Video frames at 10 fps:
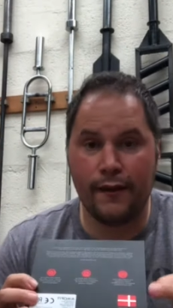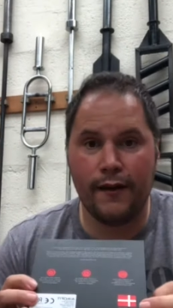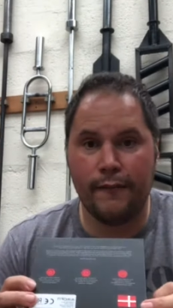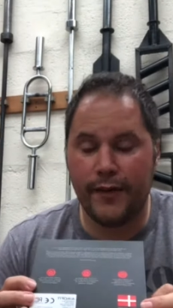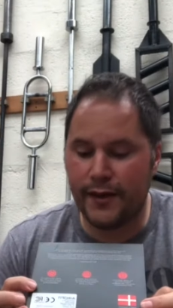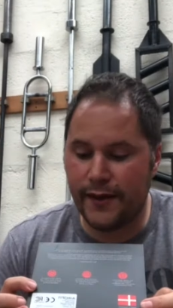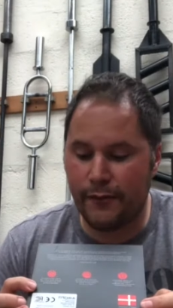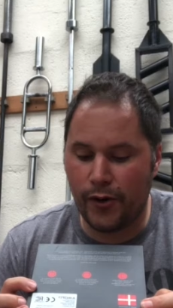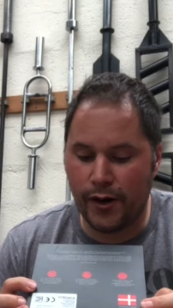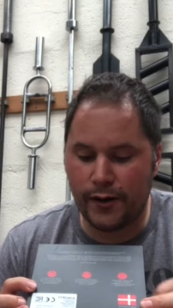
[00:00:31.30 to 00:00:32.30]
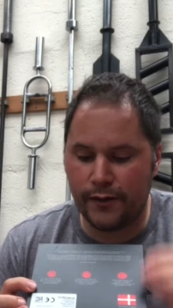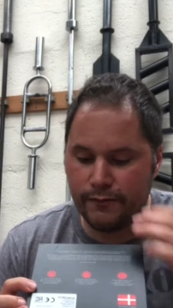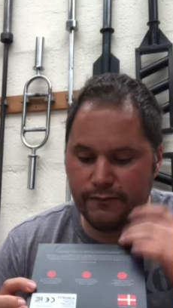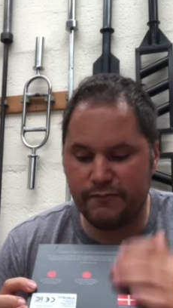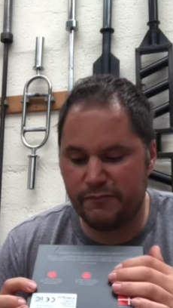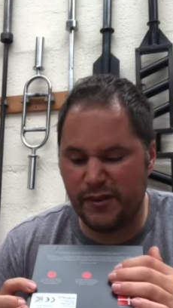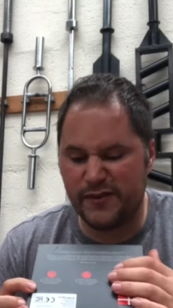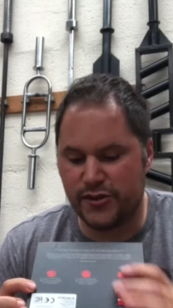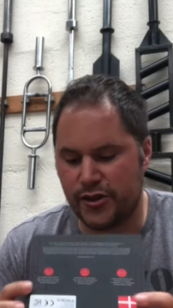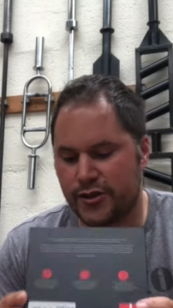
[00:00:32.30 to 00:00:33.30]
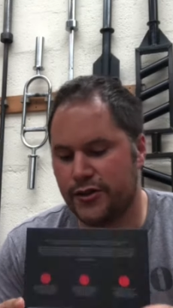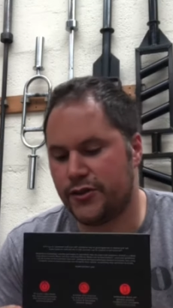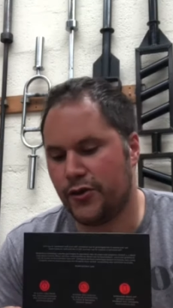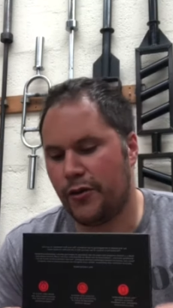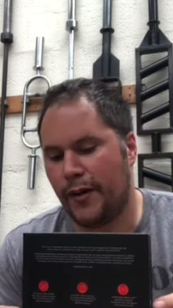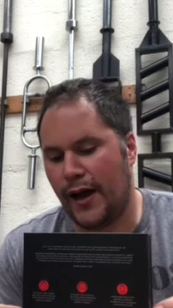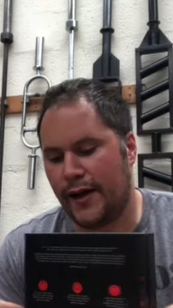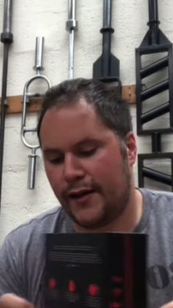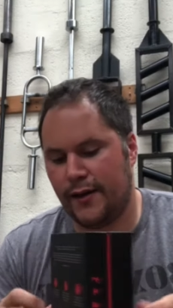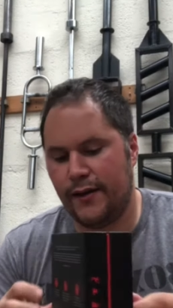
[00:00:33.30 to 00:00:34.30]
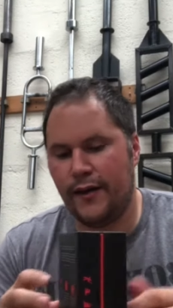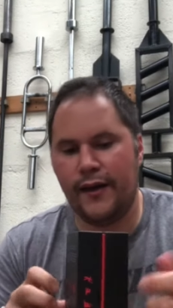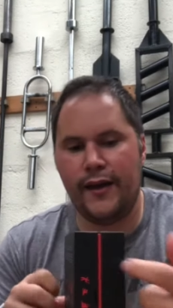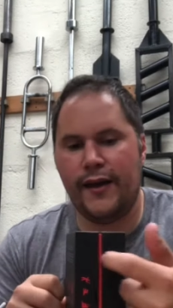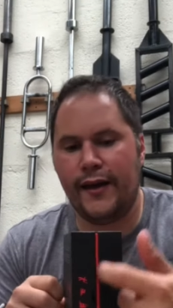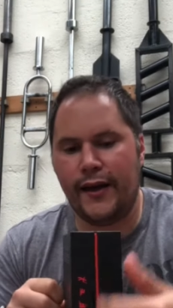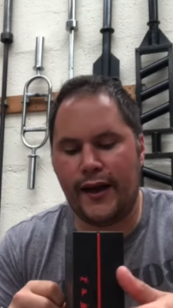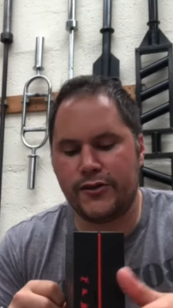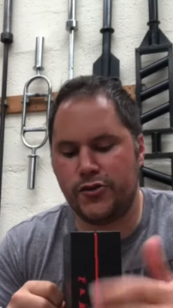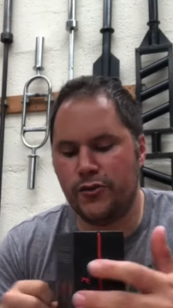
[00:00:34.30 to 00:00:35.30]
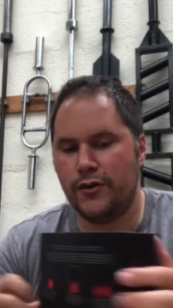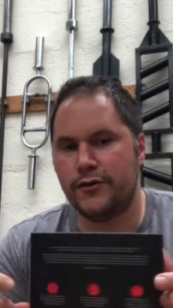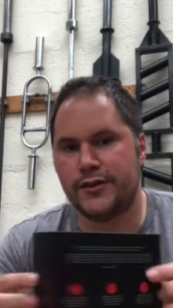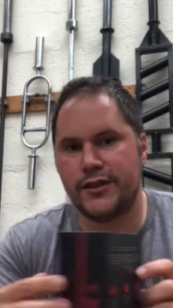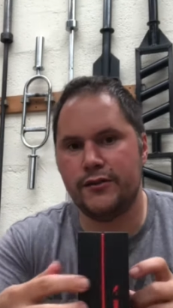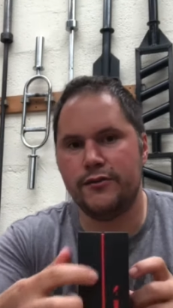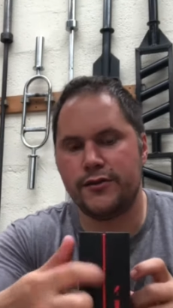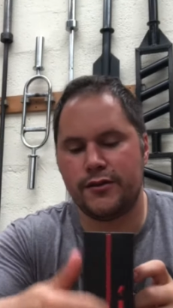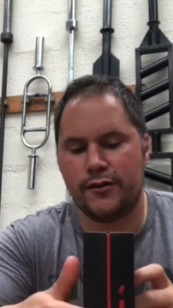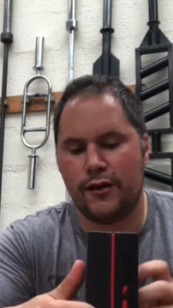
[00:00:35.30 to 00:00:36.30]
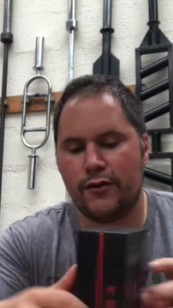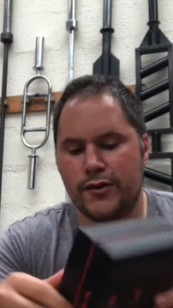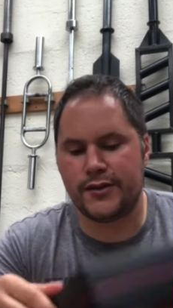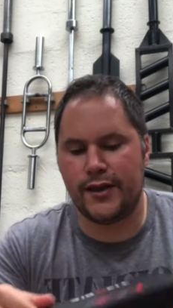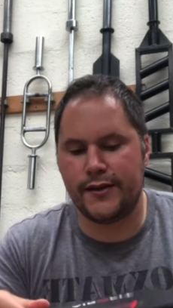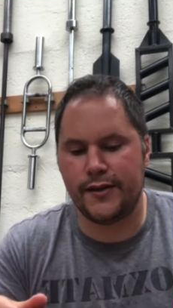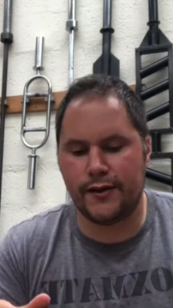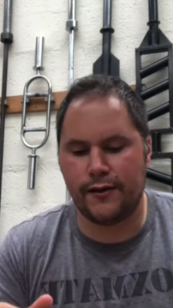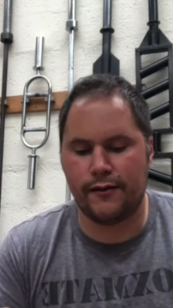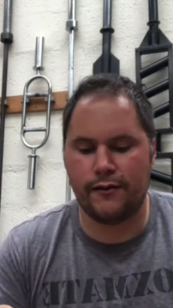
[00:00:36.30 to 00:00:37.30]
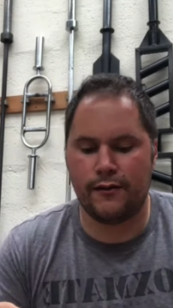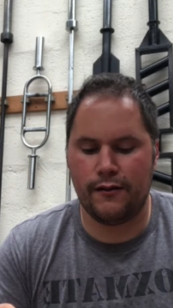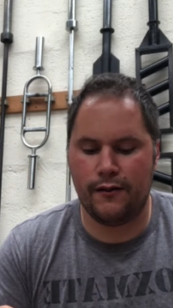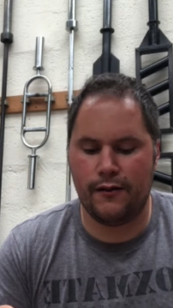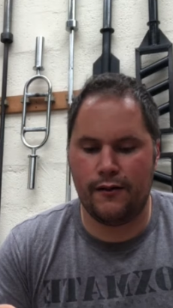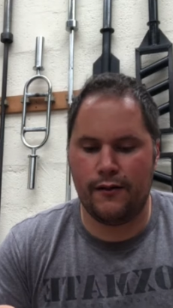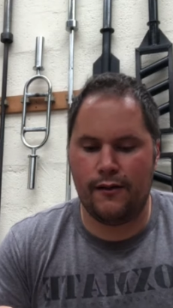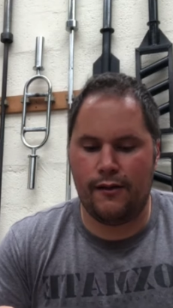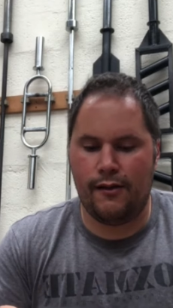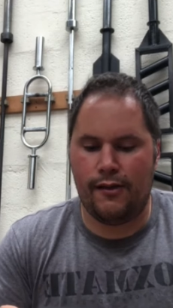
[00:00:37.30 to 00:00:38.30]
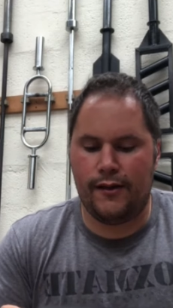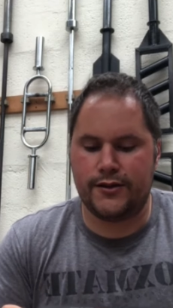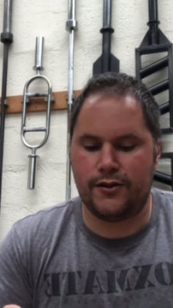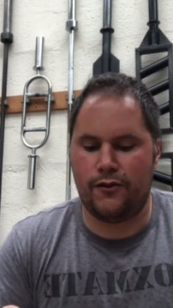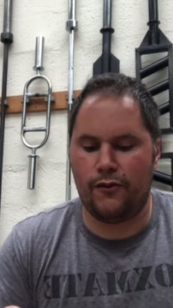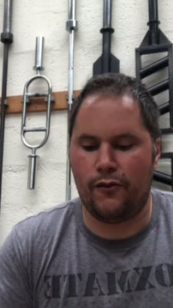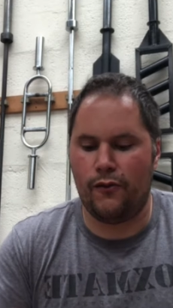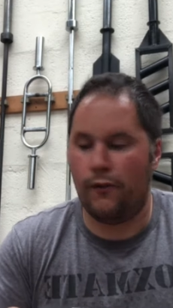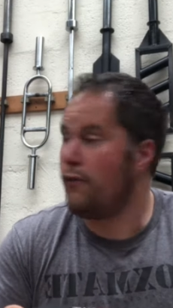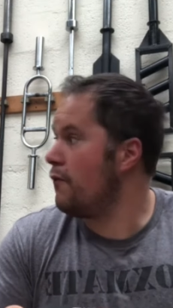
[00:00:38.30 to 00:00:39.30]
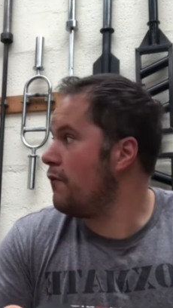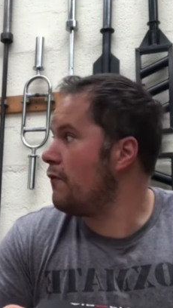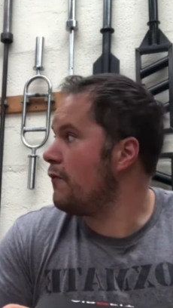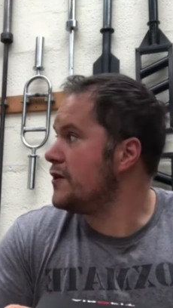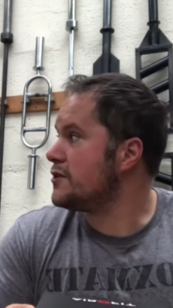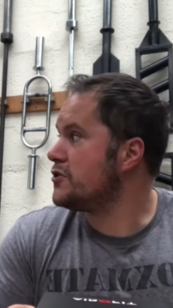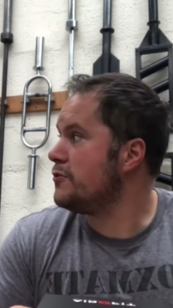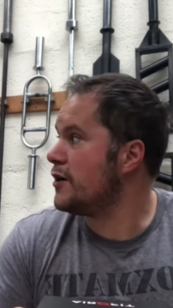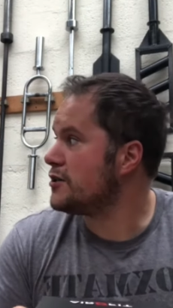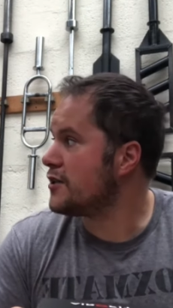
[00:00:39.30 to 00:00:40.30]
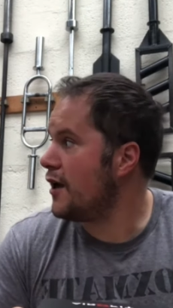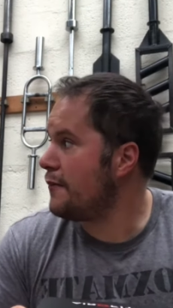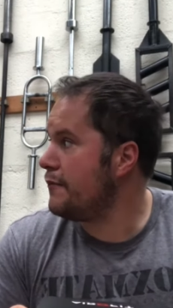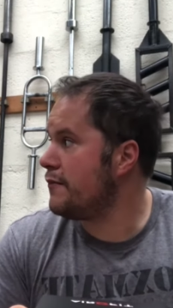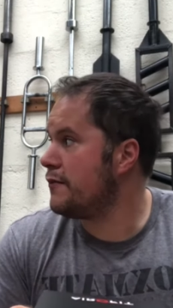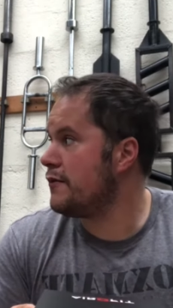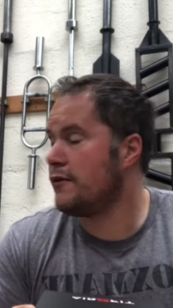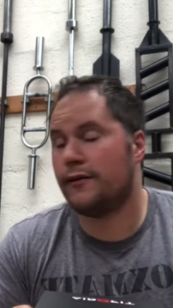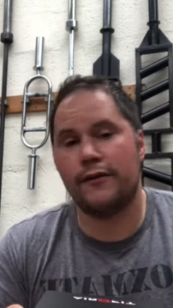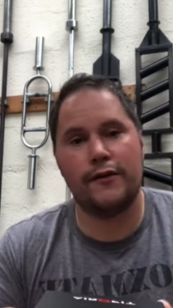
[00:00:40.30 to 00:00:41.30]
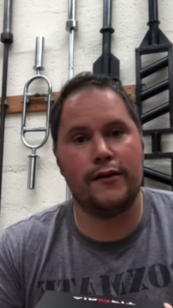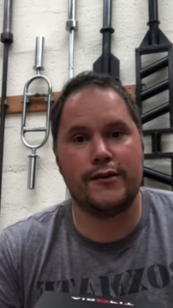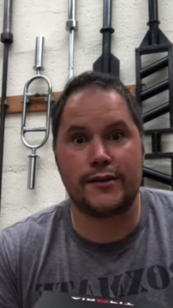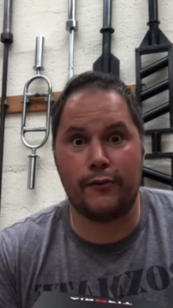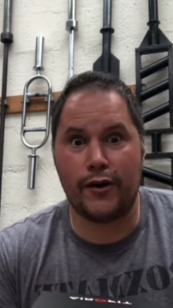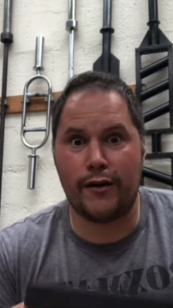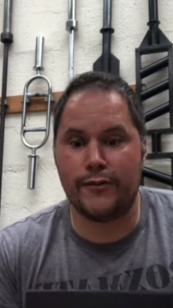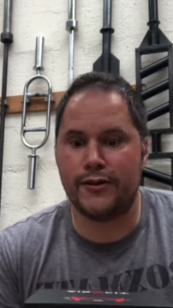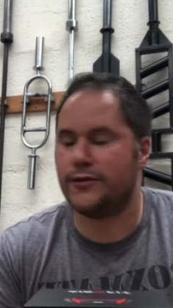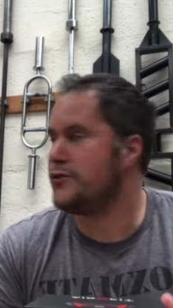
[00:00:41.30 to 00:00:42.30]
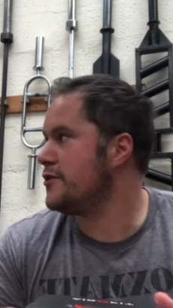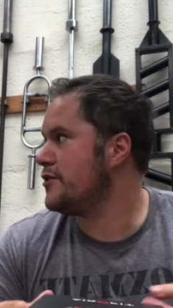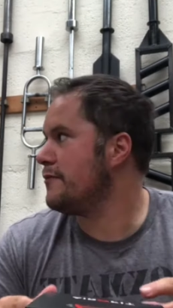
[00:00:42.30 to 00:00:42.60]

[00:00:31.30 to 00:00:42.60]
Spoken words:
Made in Denmark, bit of instructions on the back. Had two little seals along the side there. Let's not waste too much time. Someone coming into the gym.